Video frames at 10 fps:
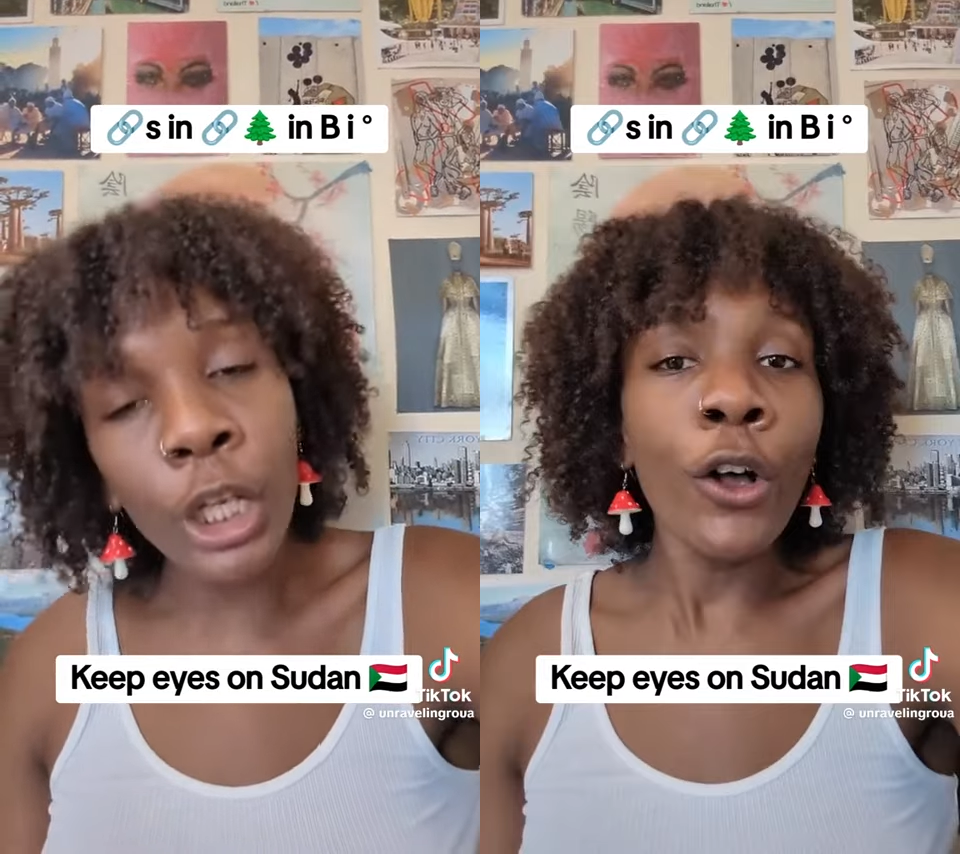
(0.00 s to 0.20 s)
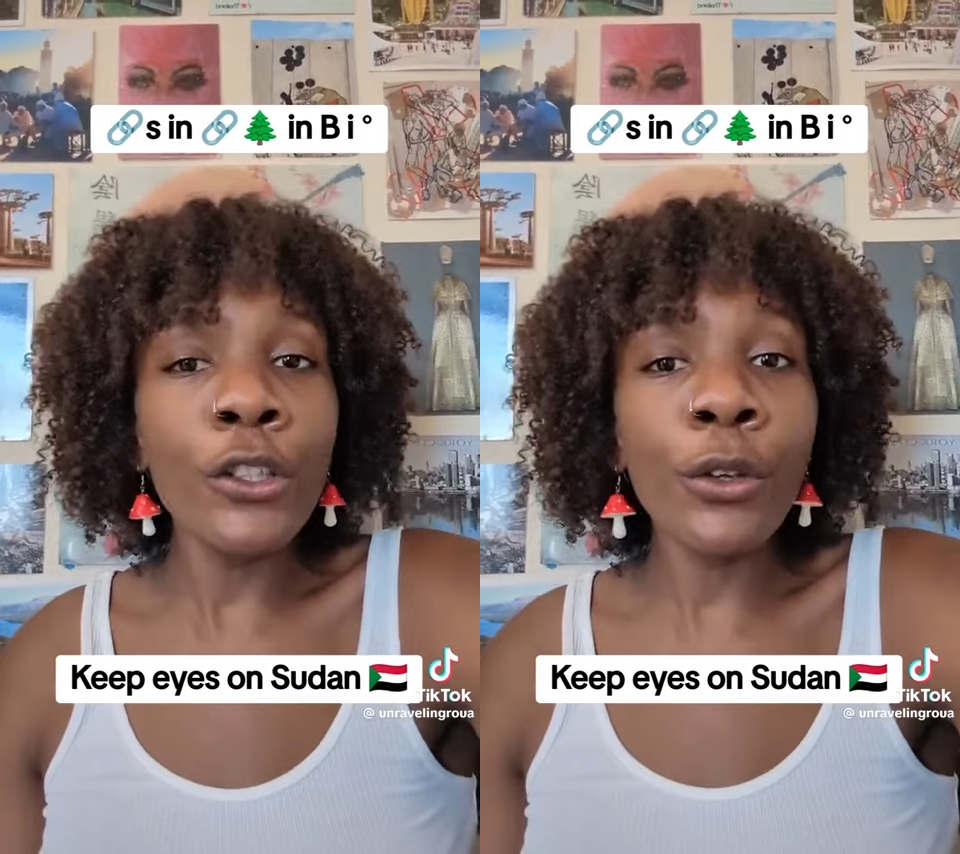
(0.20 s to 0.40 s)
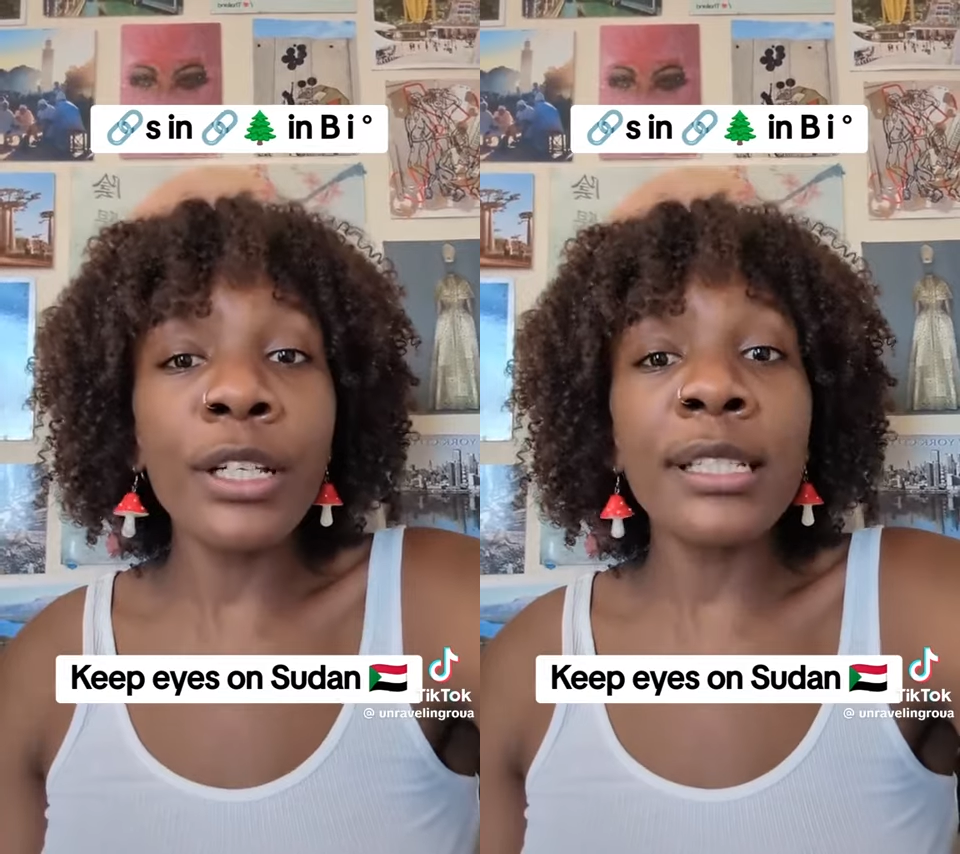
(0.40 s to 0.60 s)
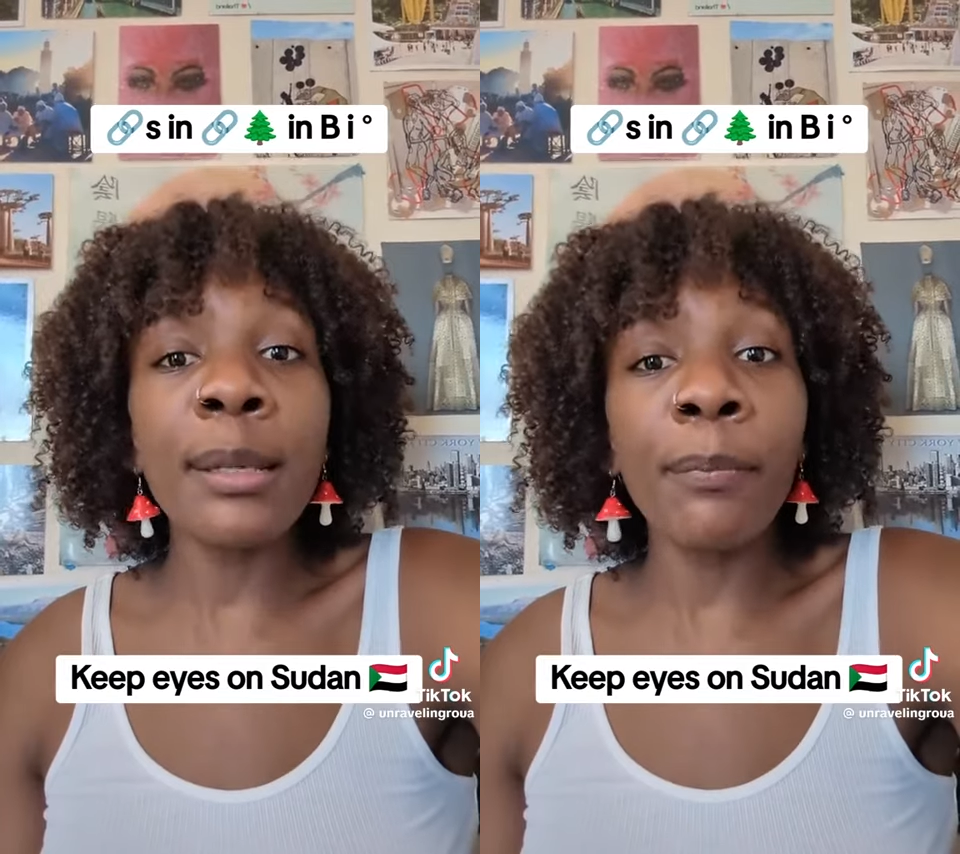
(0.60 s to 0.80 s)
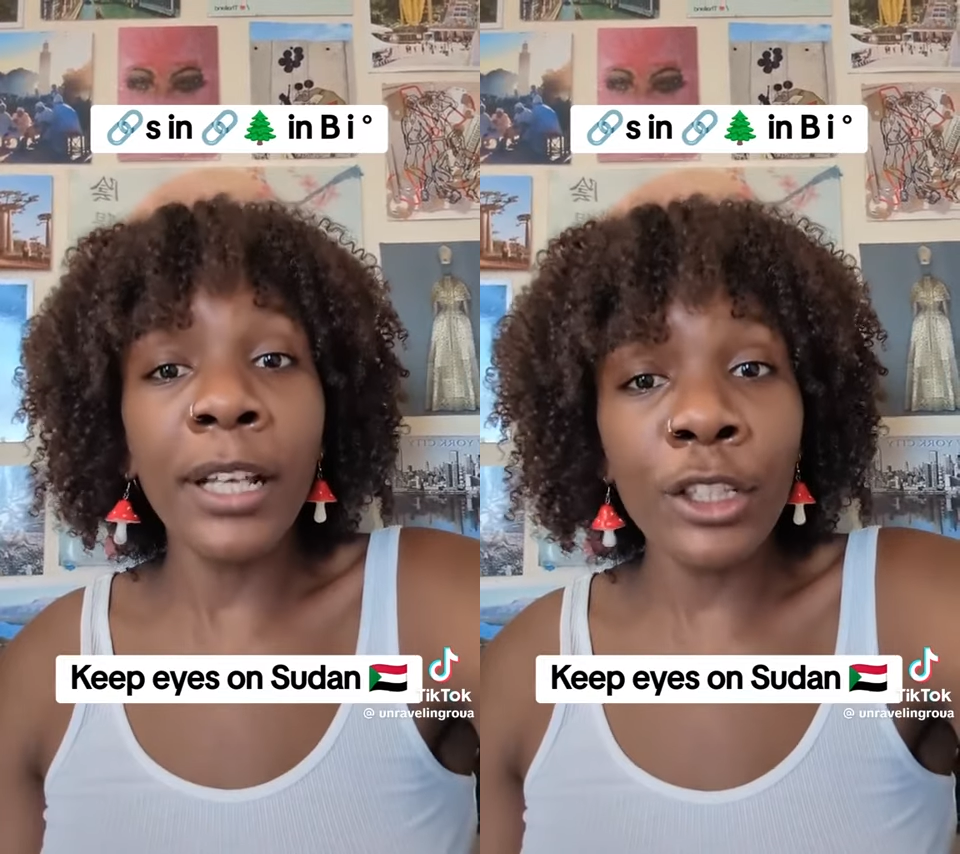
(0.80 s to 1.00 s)
Also, there's
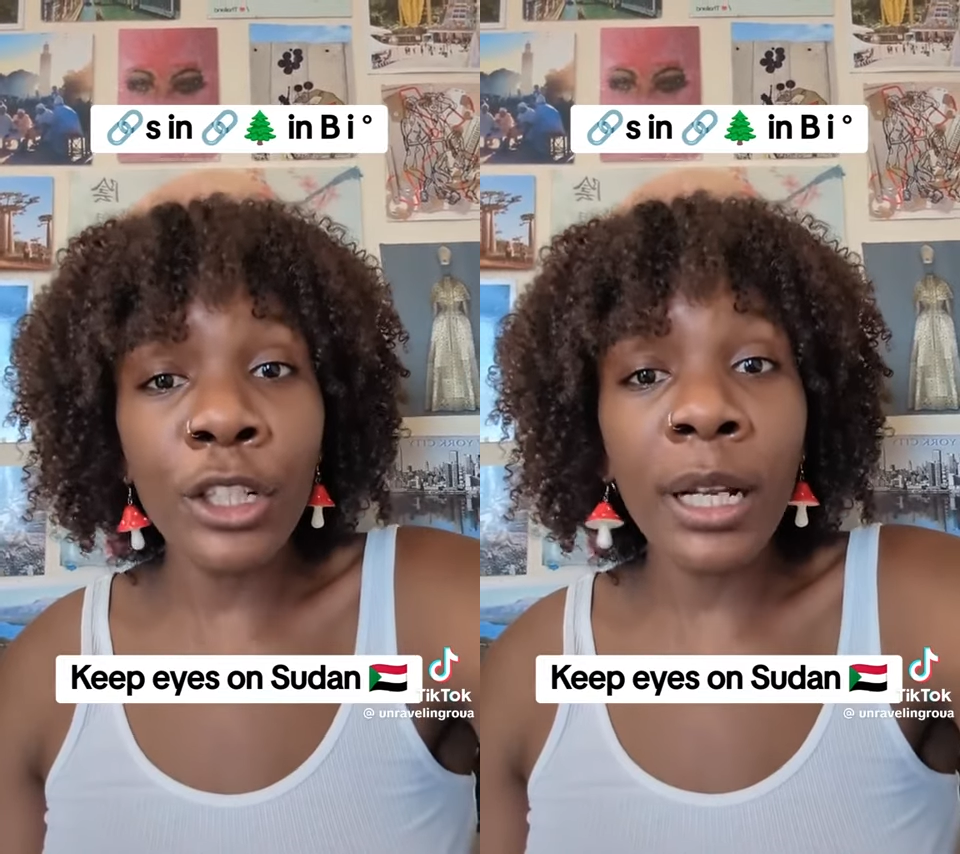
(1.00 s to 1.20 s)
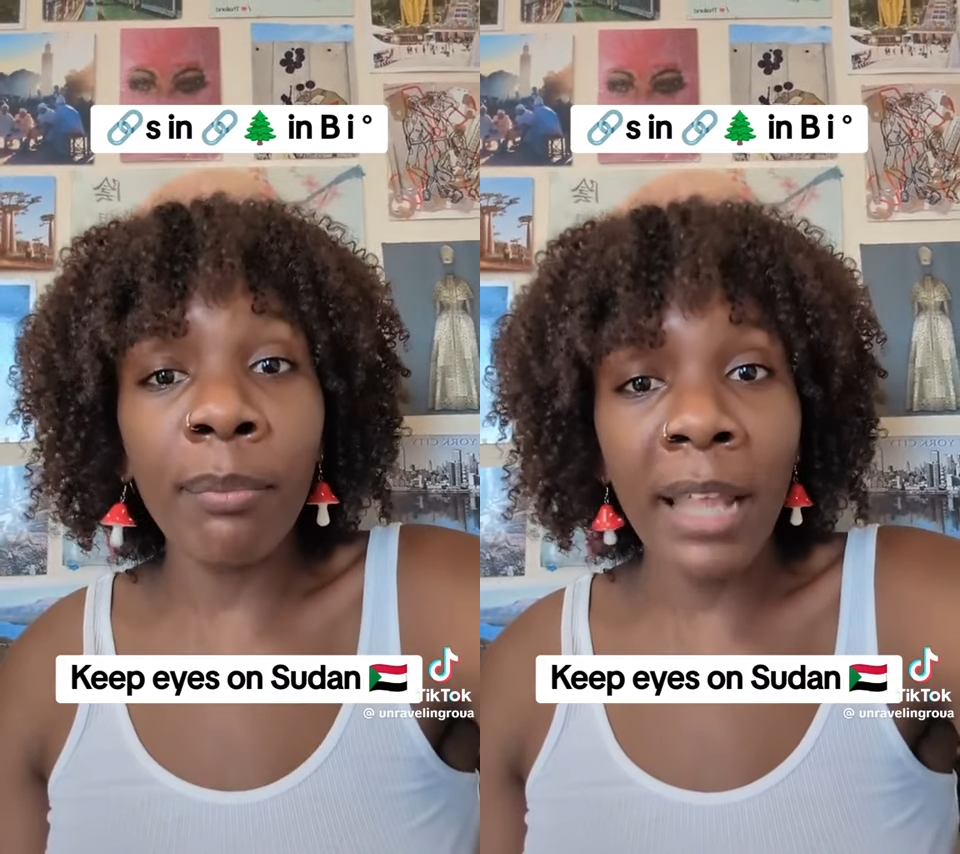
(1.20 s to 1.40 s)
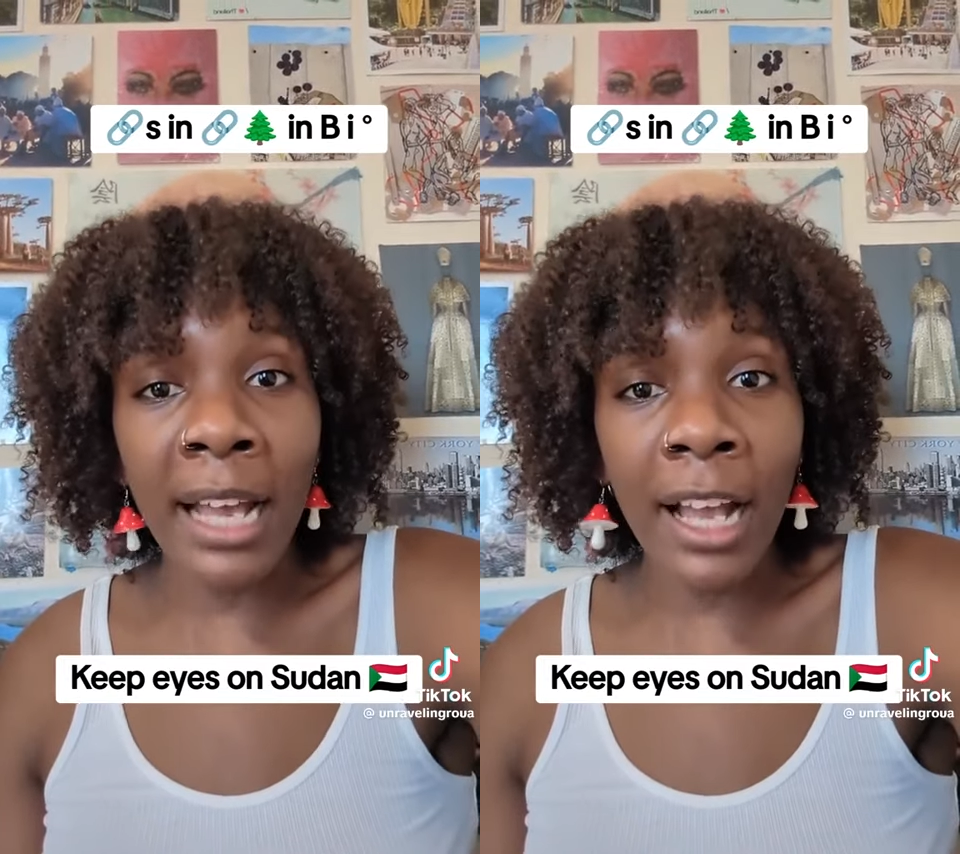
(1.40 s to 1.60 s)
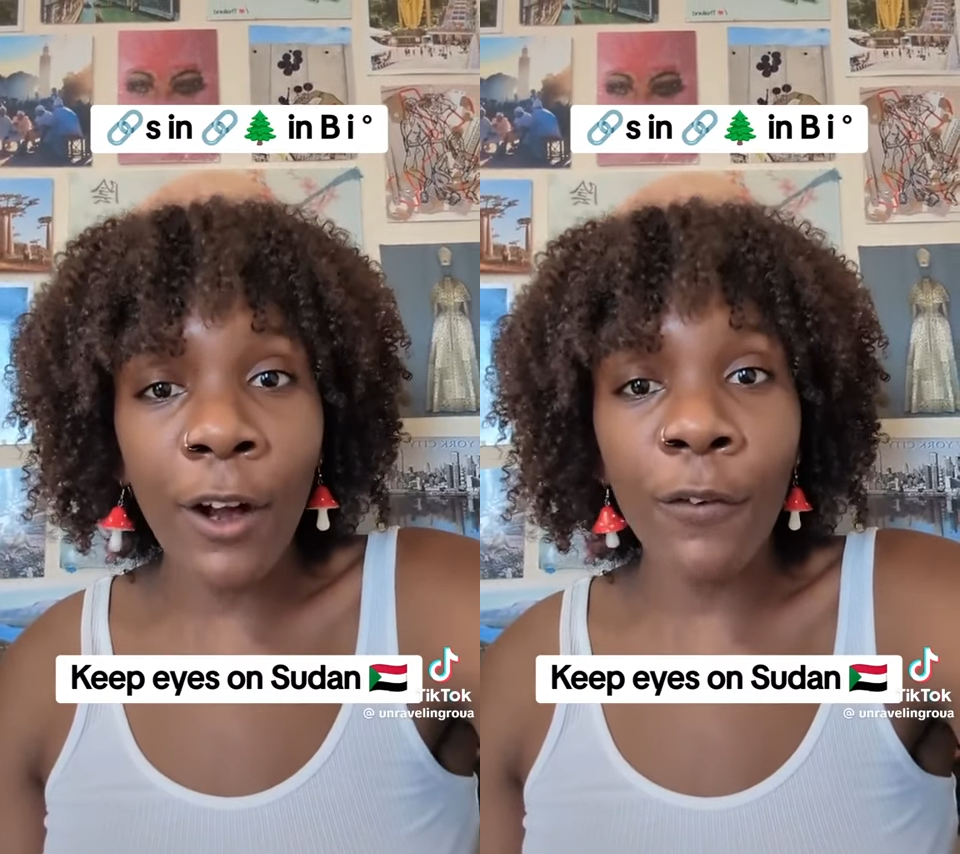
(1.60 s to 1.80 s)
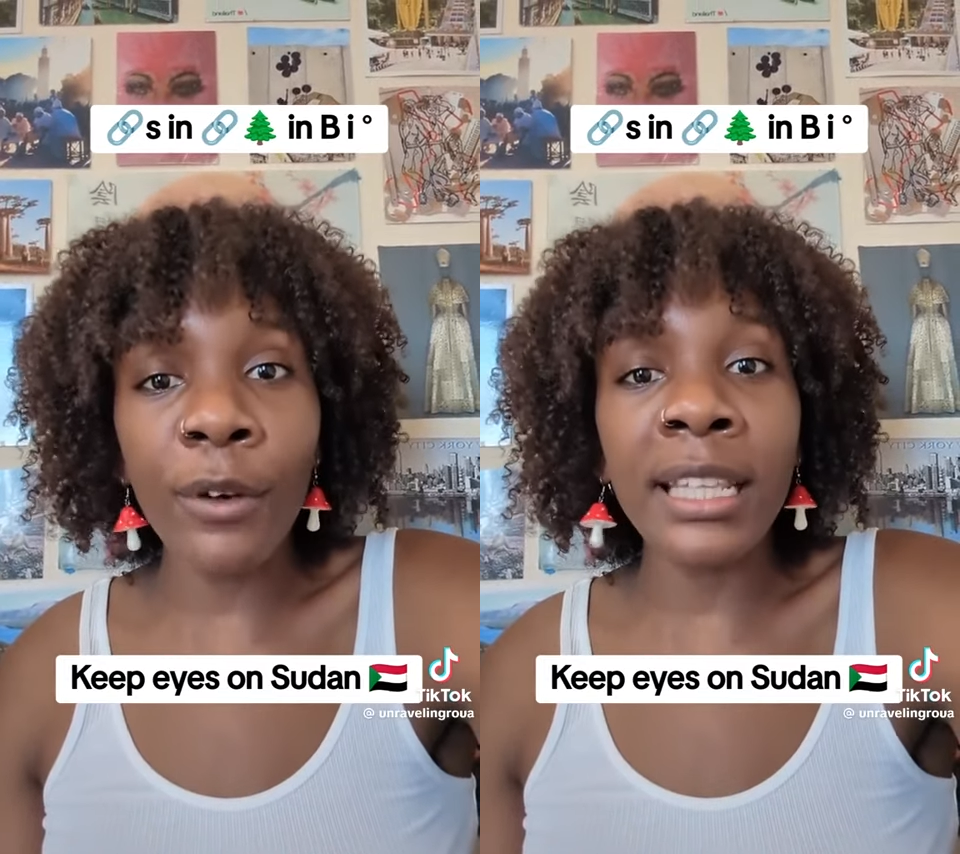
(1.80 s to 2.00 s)
an internet
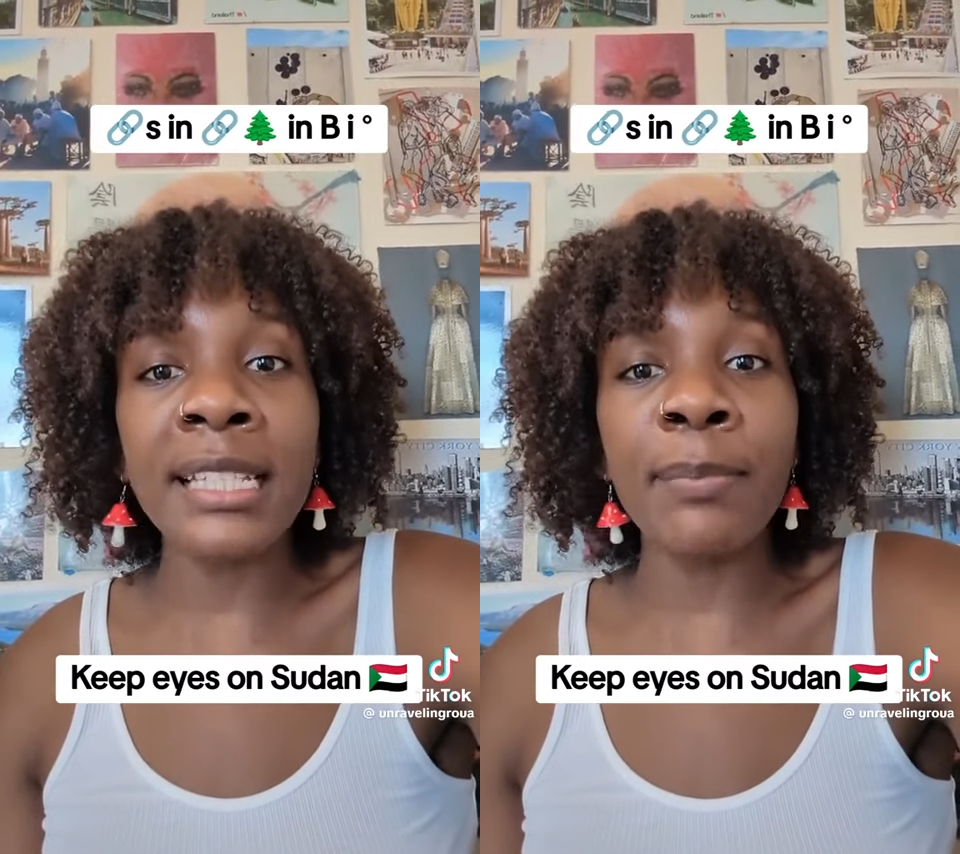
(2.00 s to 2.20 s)
blackout that's